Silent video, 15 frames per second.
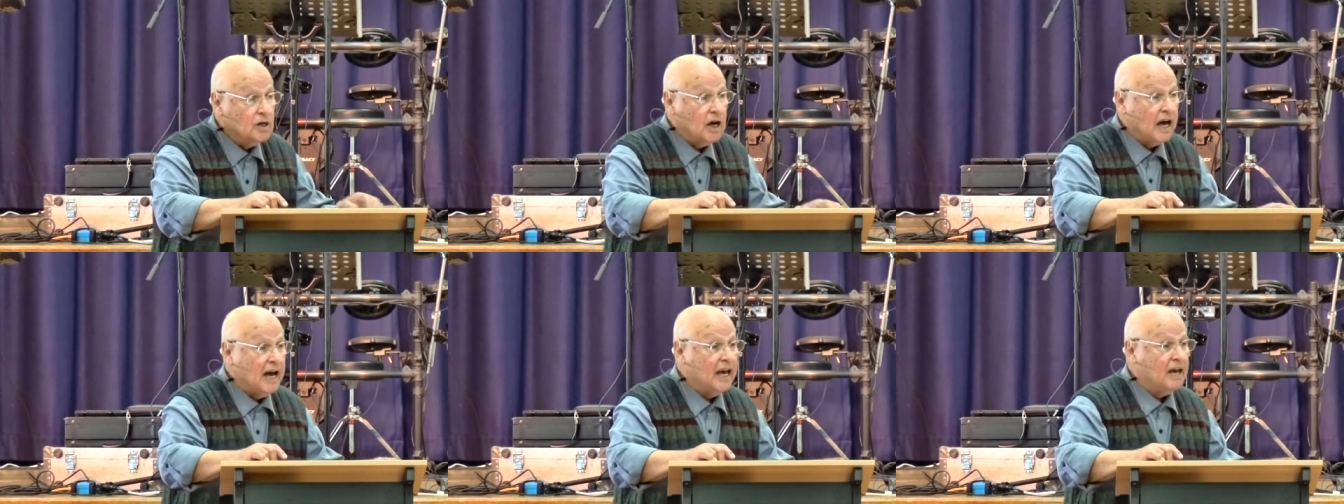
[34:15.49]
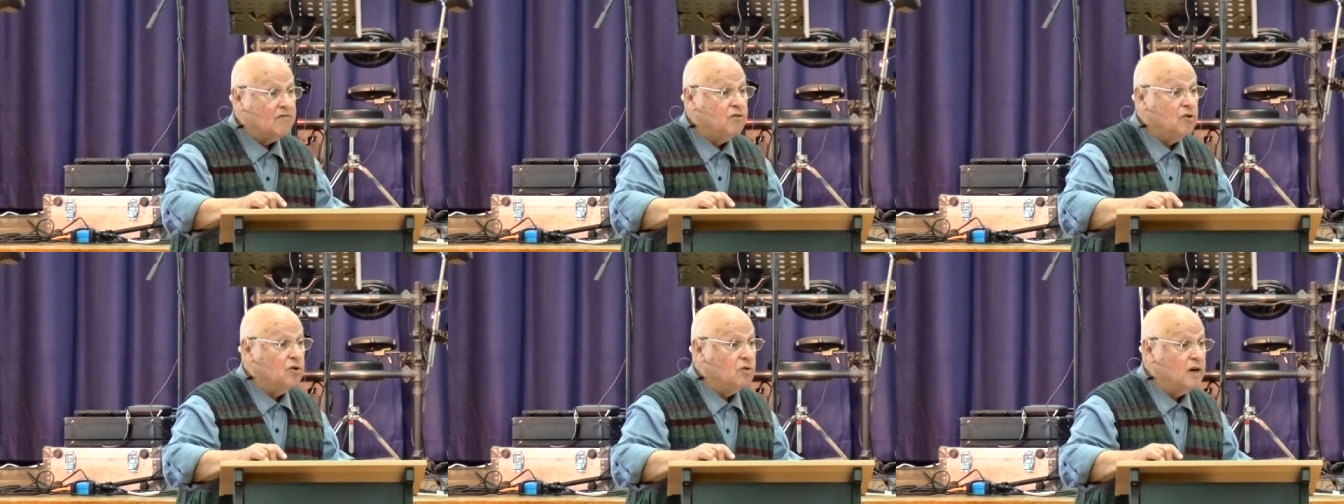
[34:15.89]
I
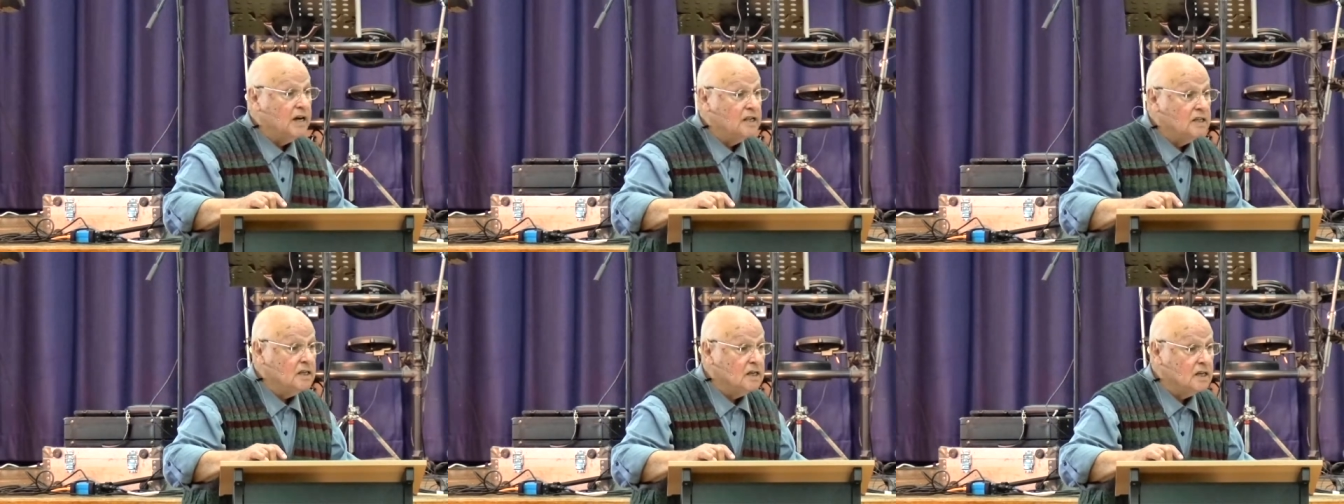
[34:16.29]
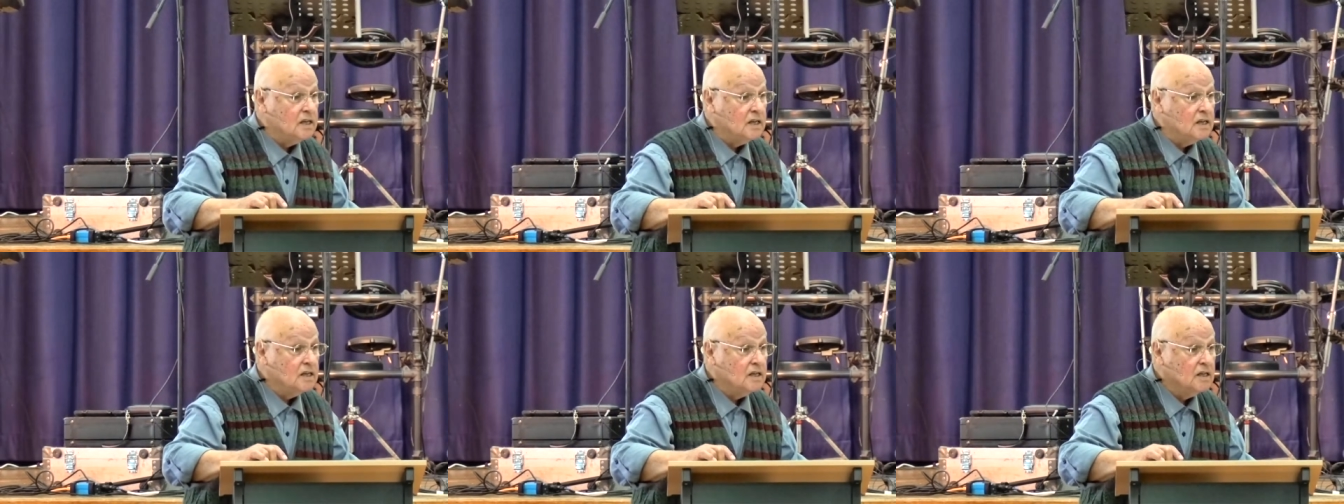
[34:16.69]
have no
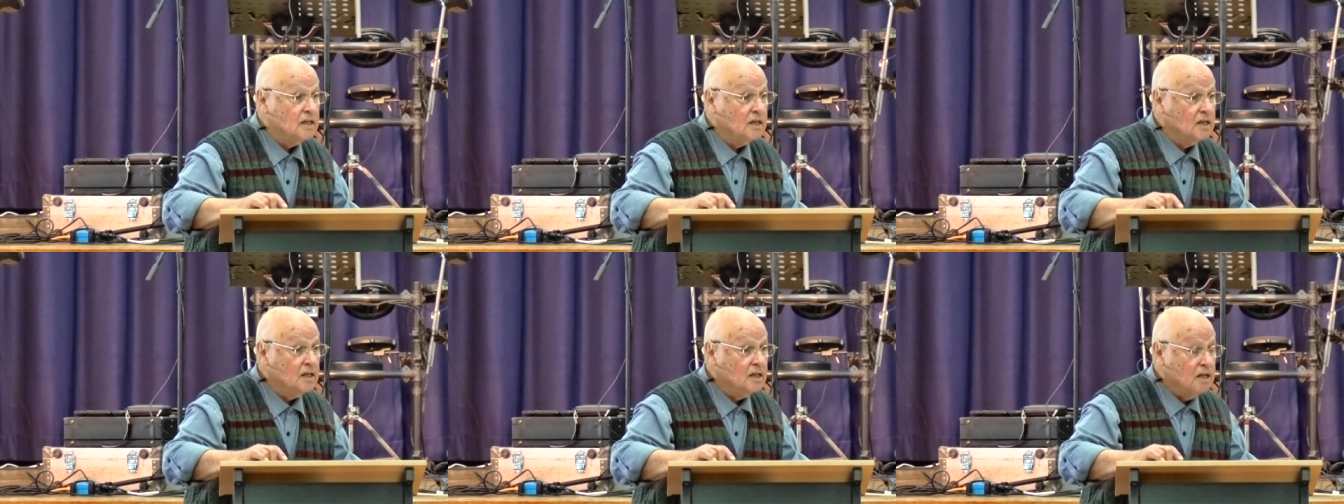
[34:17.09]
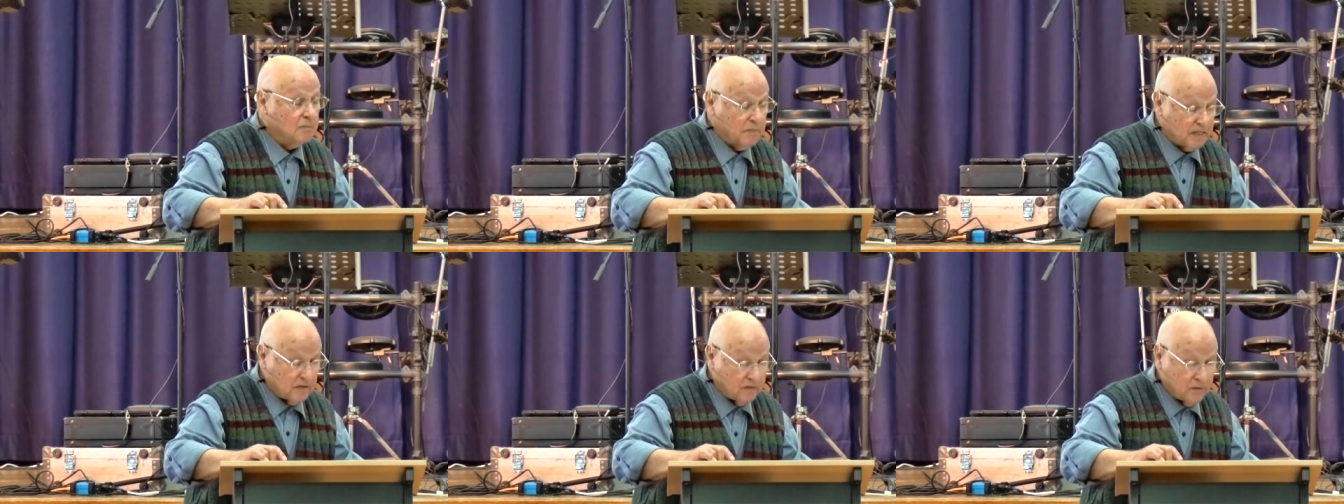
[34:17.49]
idea.
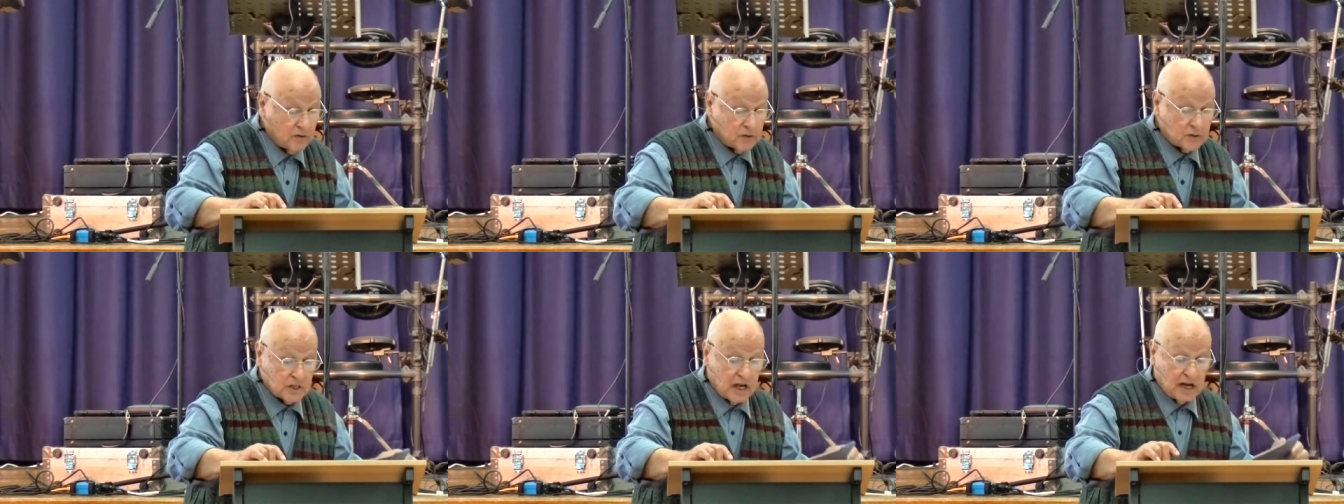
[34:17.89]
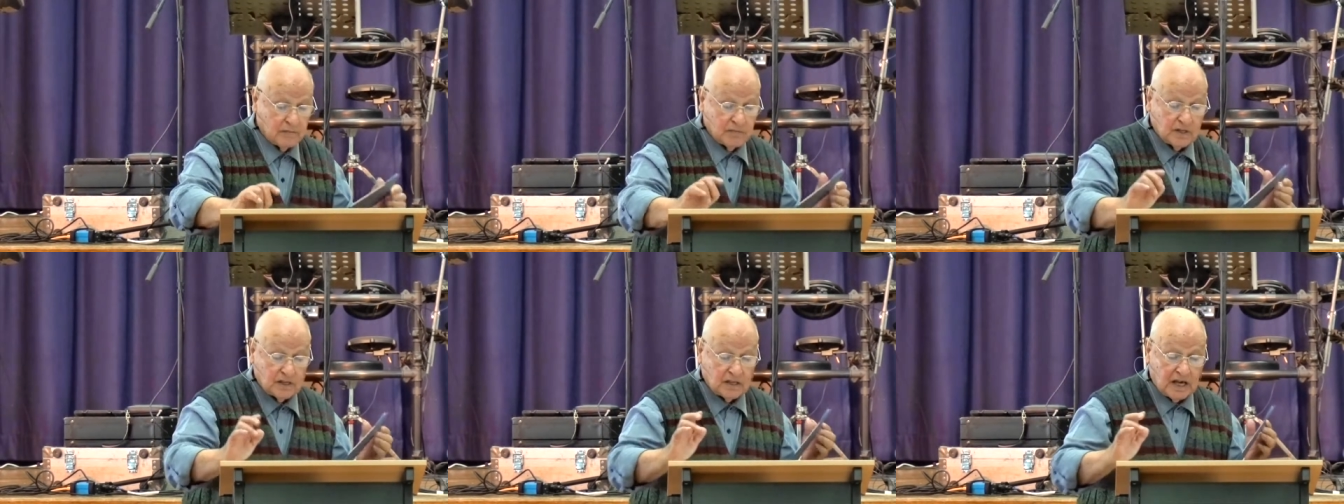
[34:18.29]
But the first
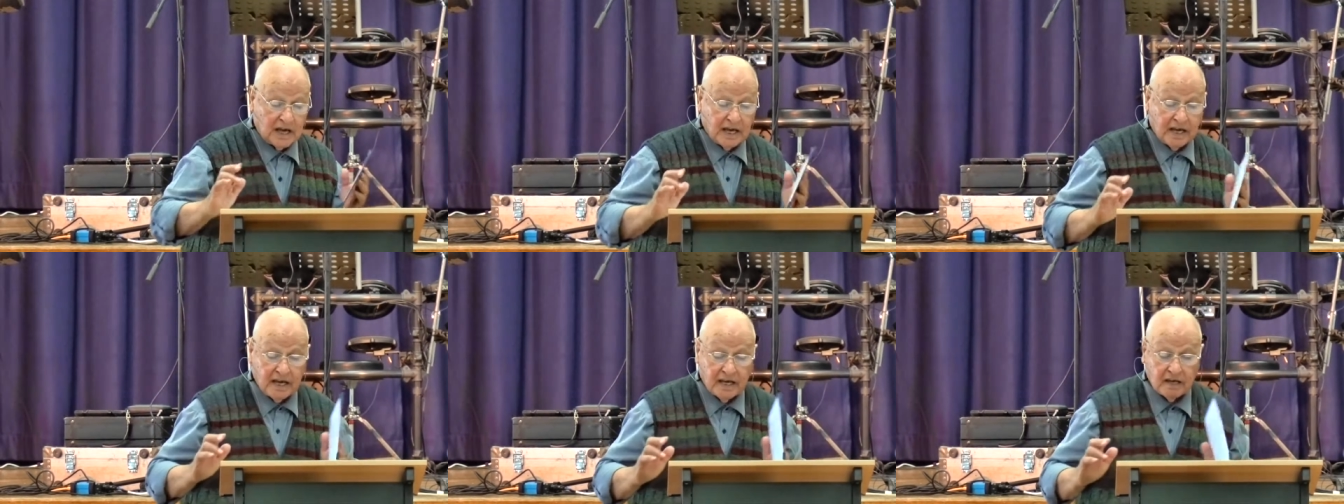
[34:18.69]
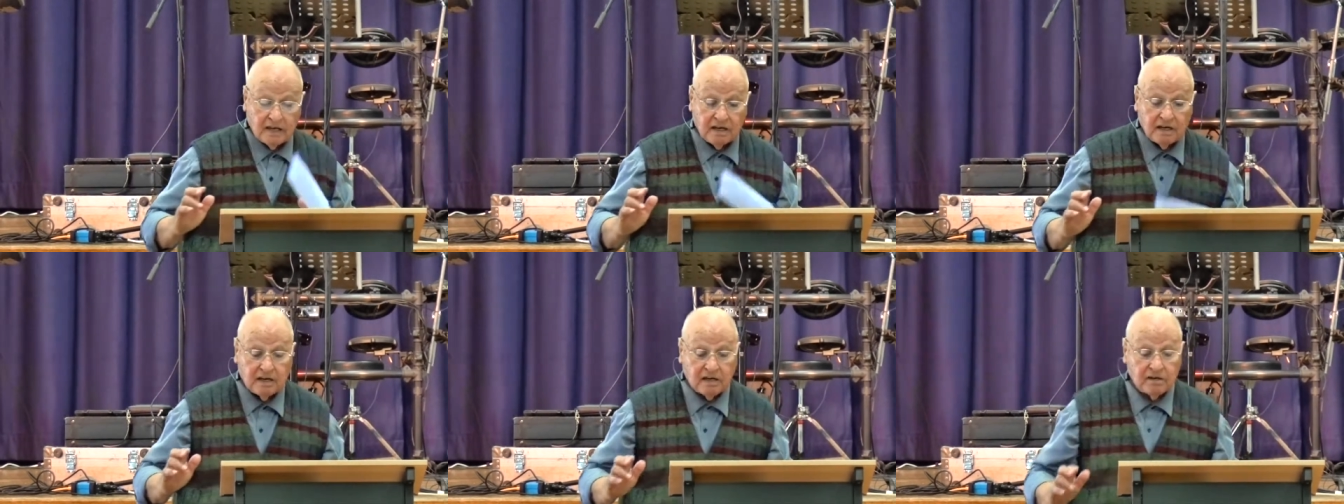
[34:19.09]
time that I
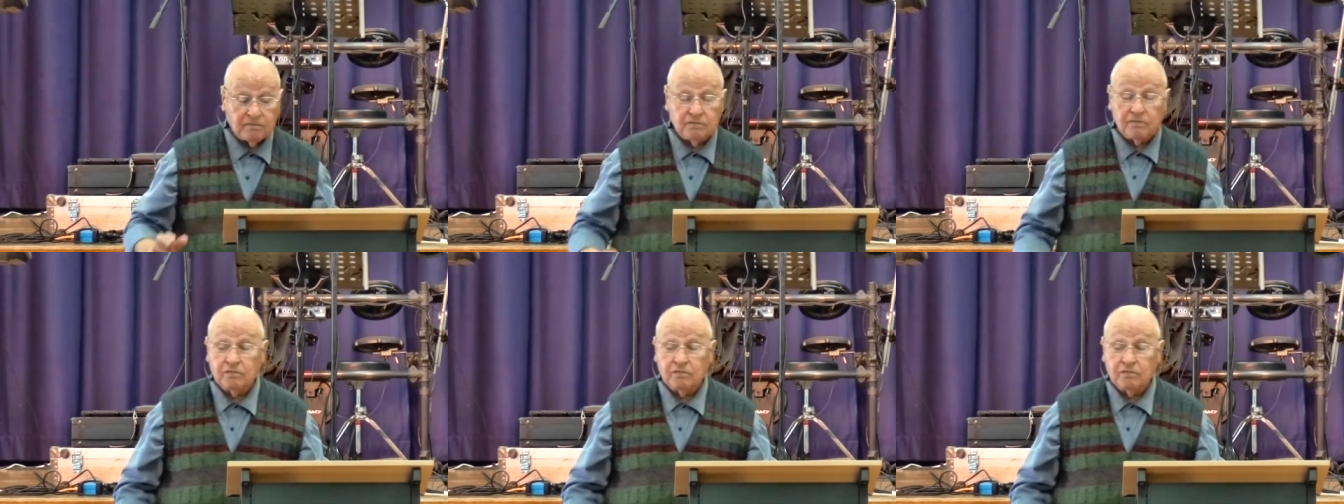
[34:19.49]
had uh,